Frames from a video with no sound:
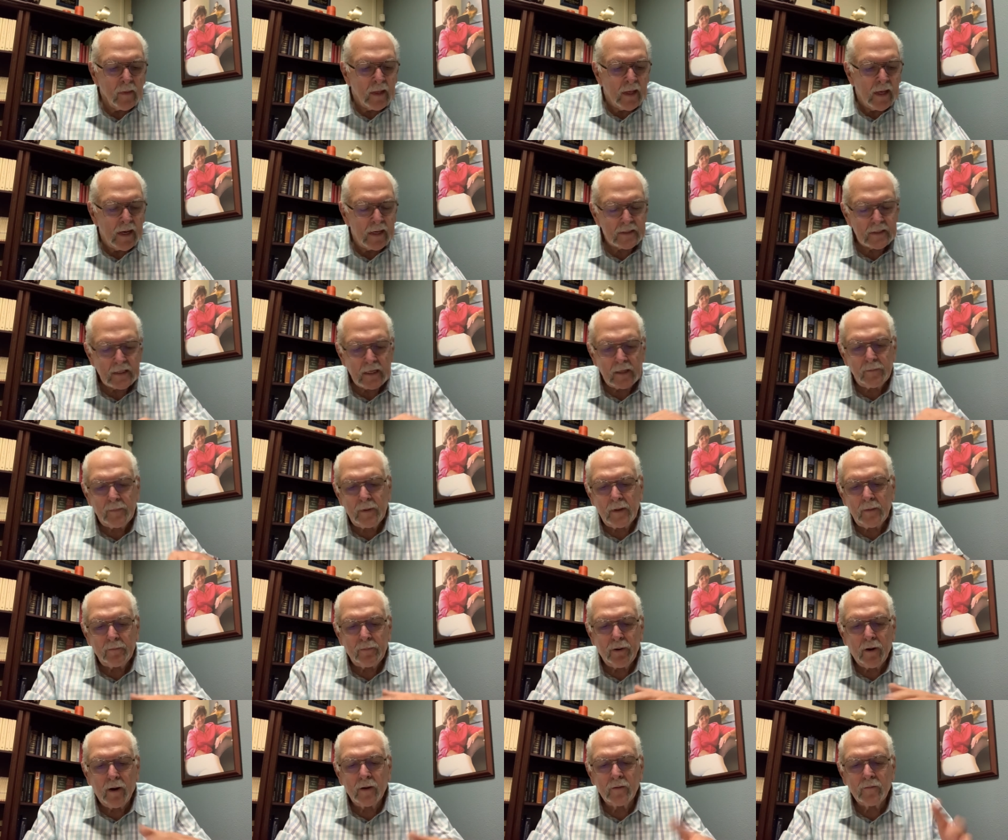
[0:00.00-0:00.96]
as I'd been
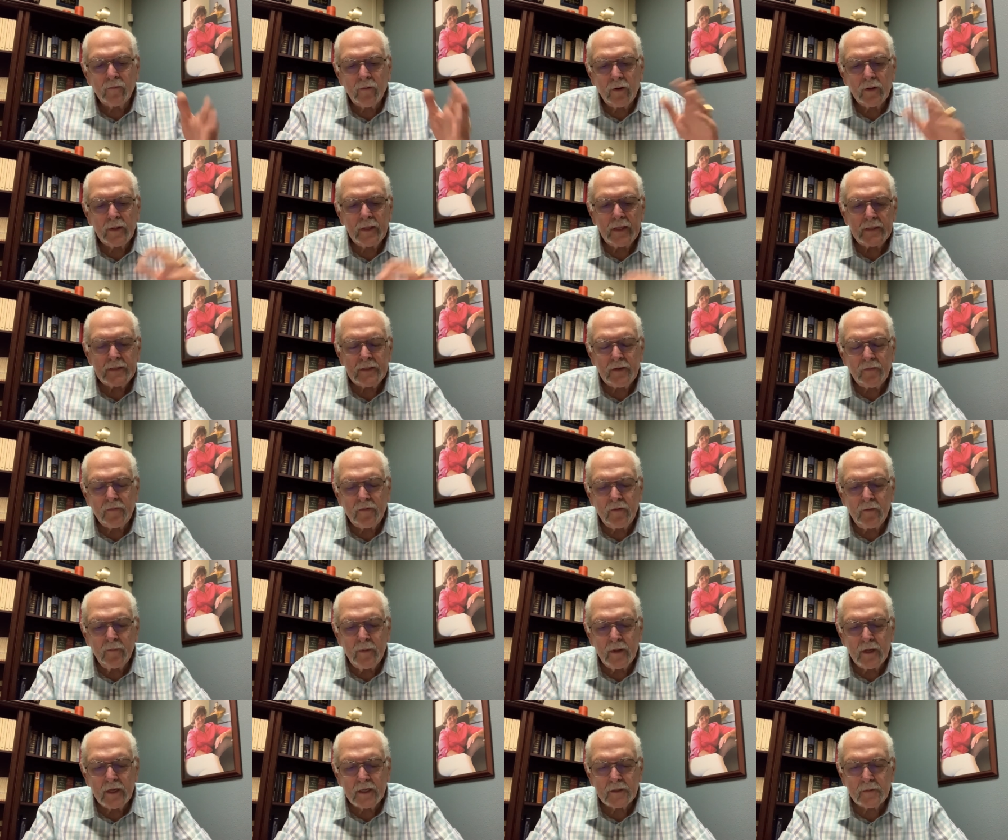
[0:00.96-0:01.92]
pondering these a few
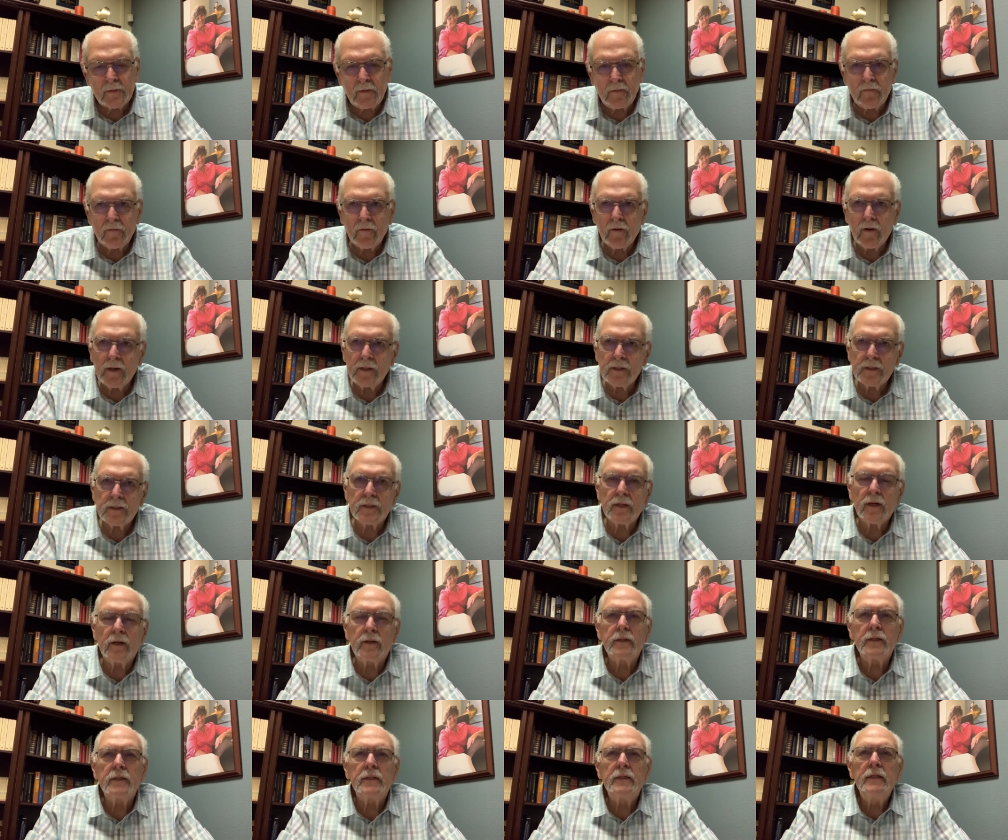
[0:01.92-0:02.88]
minutes before I
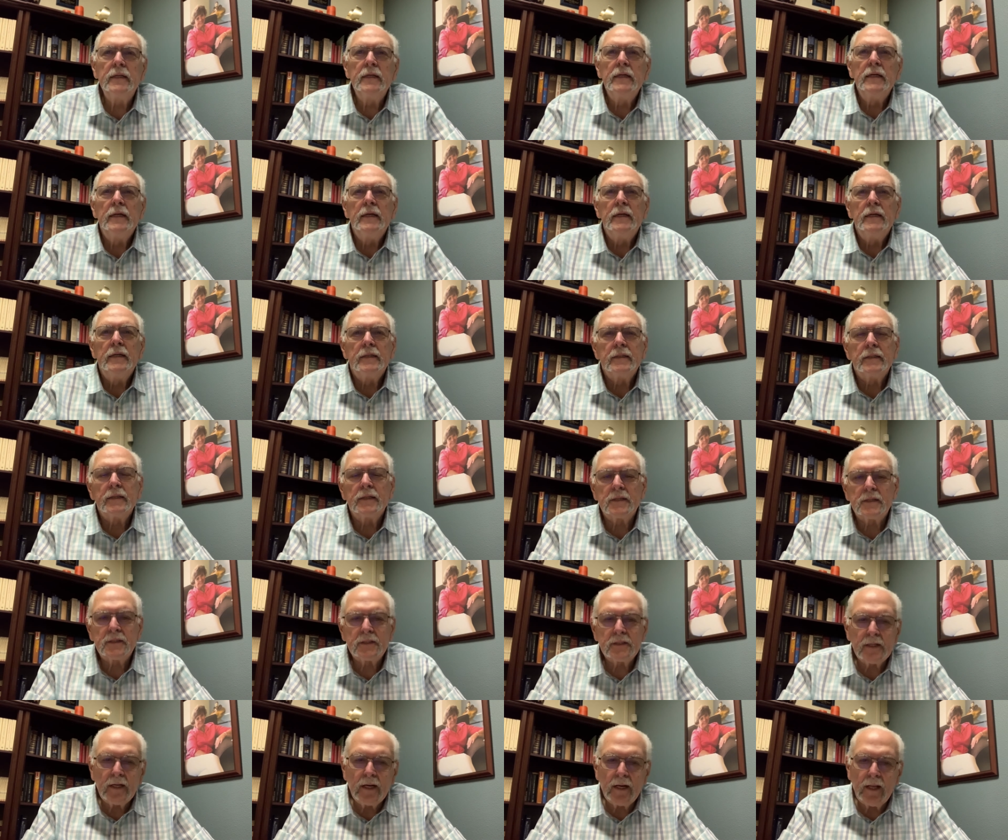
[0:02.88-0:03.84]
started the
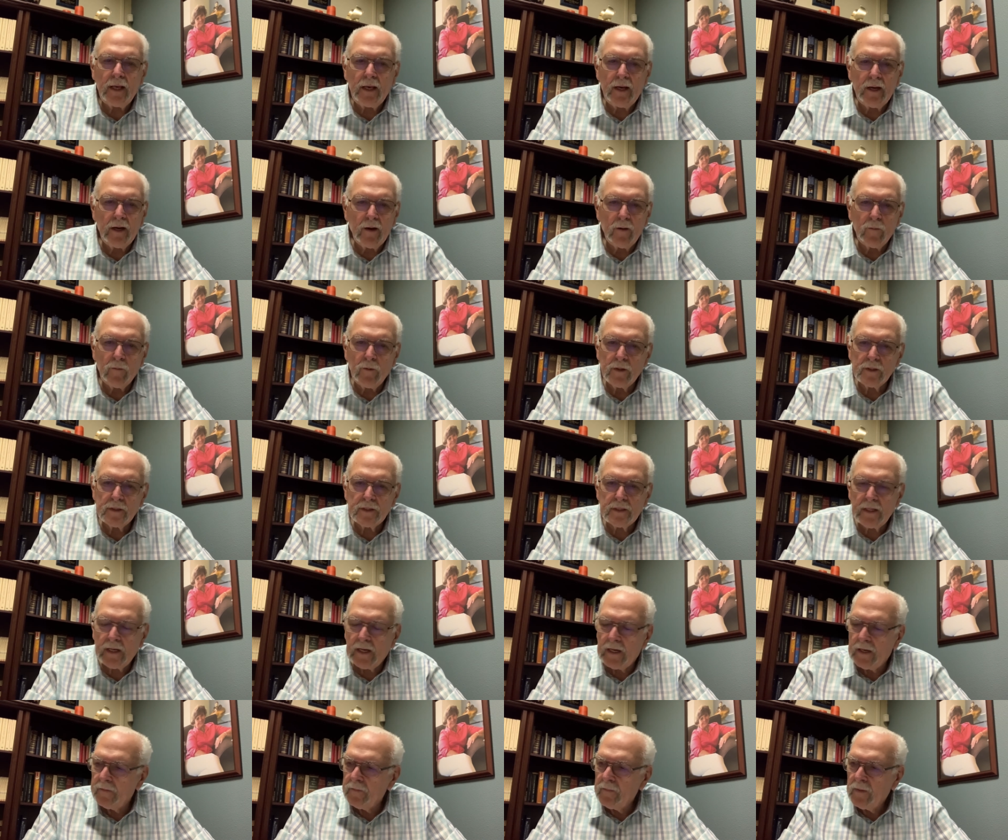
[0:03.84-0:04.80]
study here, was
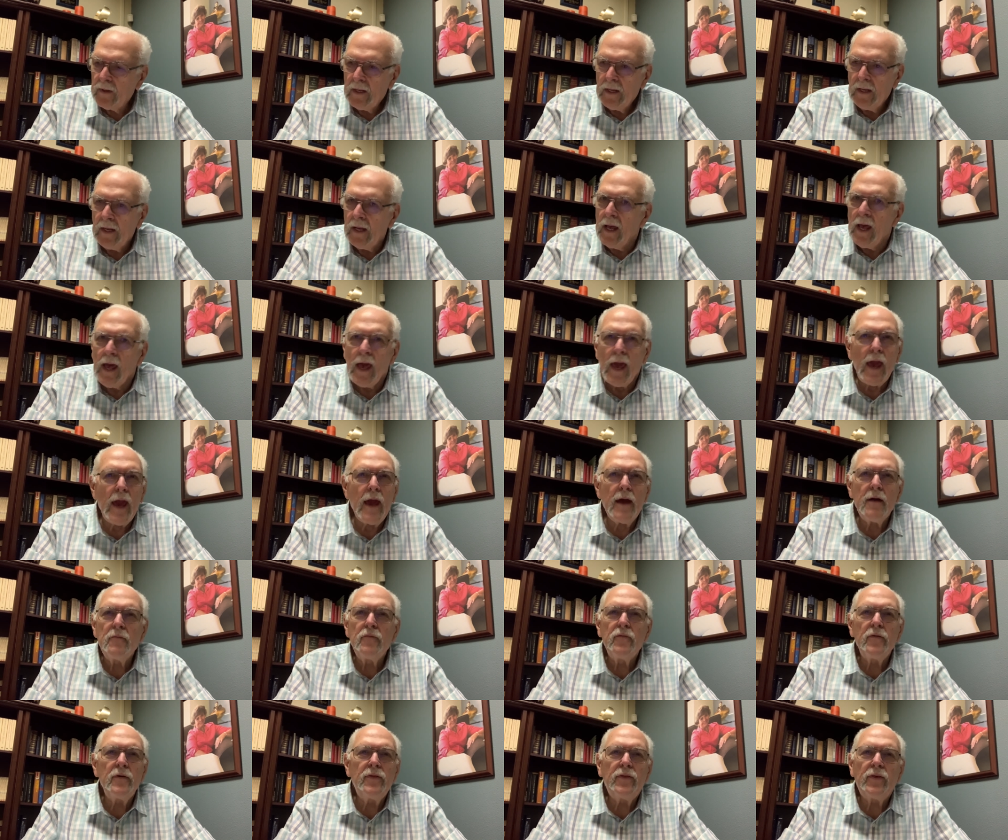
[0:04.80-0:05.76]
that
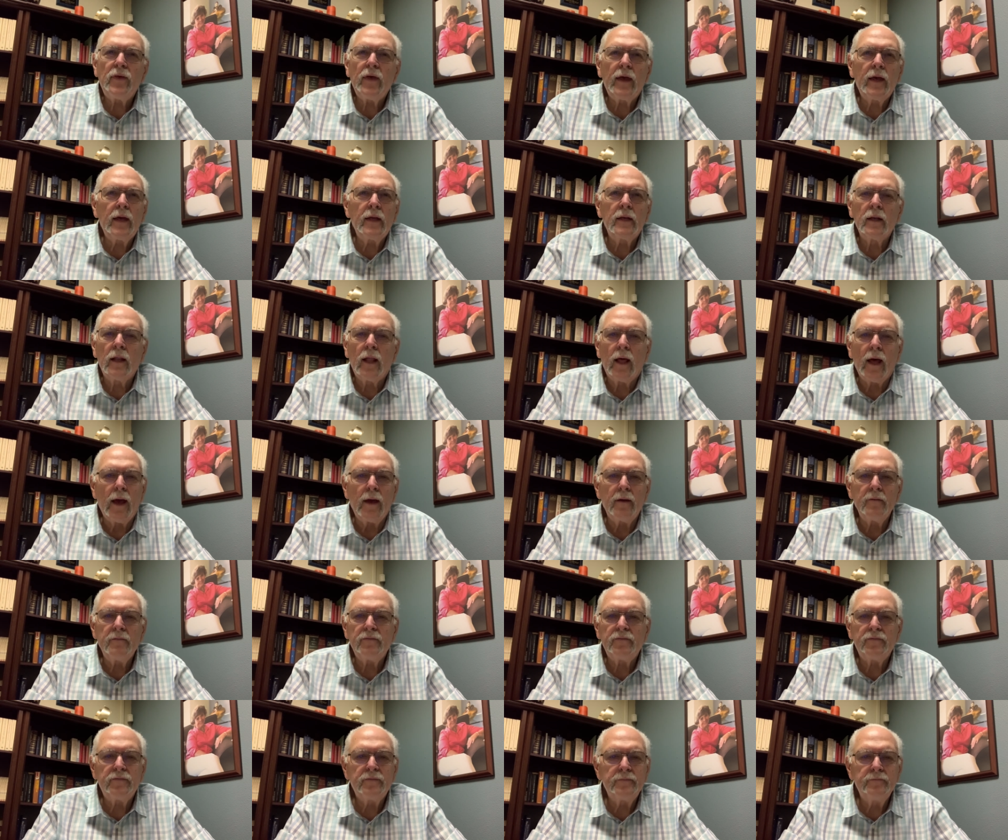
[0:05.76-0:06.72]
everything in
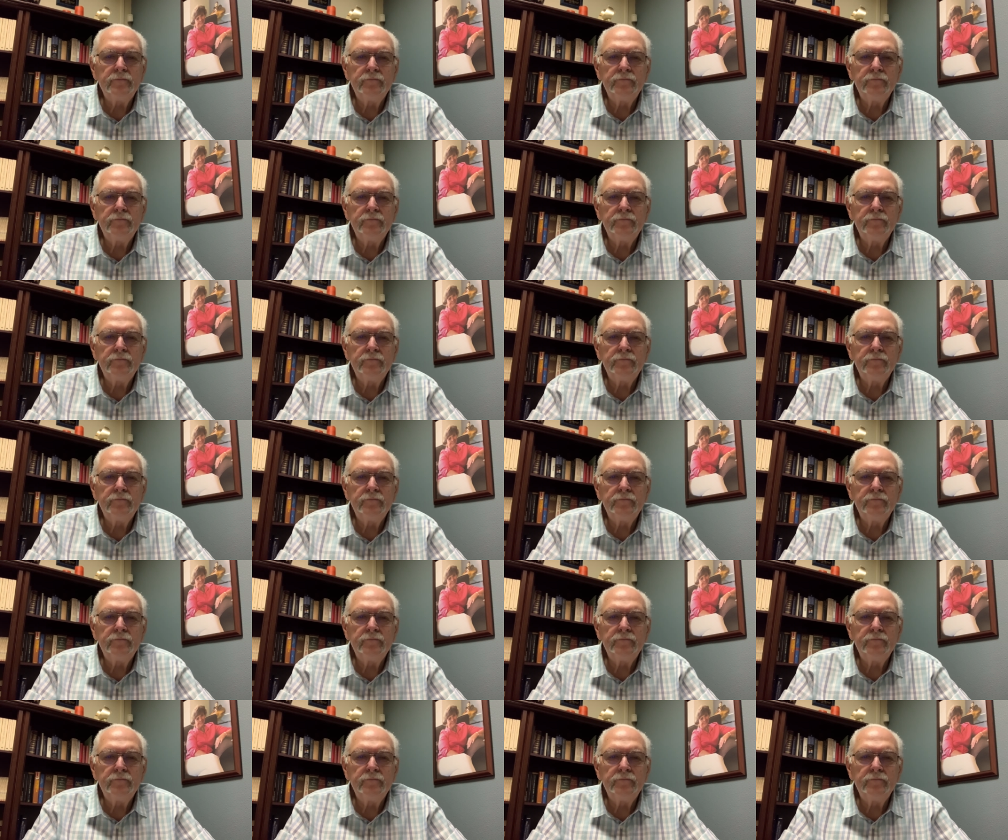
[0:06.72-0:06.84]
life,